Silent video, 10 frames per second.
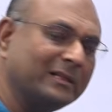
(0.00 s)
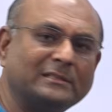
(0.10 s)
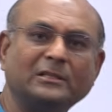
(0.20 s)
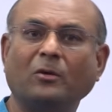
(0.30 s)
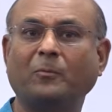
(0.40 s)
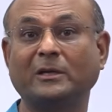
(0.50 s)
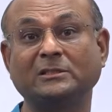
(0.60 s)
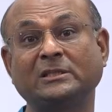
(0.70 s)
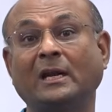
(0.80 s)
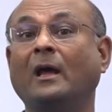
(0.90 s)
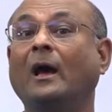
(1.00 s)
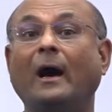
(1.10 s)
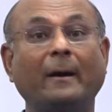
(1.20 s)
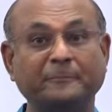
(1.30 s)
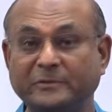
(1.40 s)
that 0 potential?
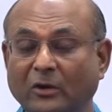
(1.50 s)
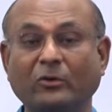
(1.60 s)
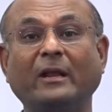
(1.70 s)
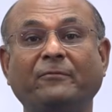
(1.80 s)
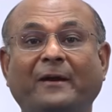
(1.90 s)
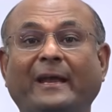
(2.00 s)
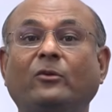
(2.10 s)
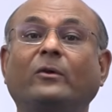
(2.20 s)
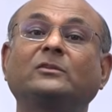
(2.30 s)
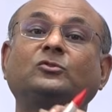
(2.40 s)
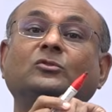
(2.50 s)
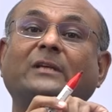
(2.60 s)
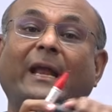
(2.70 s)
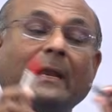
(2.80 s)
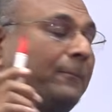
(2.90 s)
Absolutely fine, you can choose
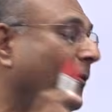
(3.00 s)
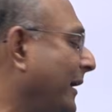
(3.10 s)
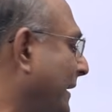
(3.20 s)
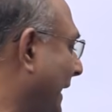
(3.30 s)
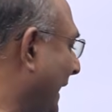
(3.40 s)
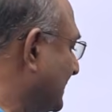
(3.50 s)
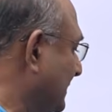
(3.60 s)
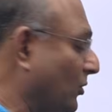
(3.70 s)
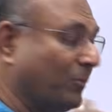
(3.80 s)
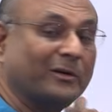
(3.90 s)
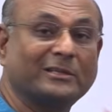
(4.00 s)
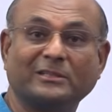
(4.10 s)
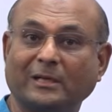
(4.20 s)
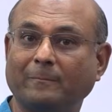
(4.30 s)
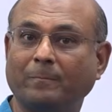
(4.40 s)
any point as 0
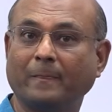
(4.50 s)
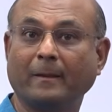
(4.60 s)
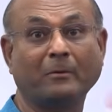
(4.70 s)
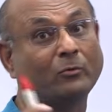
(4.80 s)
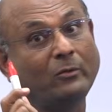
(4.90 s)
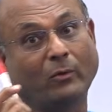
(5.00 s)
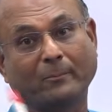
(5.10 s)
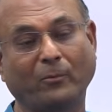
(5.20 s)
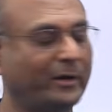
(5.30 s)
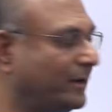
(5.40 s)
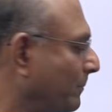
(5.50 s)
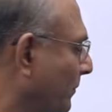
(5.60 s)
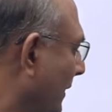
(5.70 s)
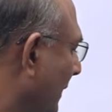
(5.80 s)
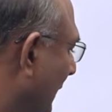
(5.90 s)
potential, but only one point.
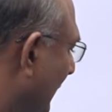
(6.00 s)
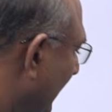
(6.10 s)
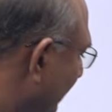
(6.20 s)
Now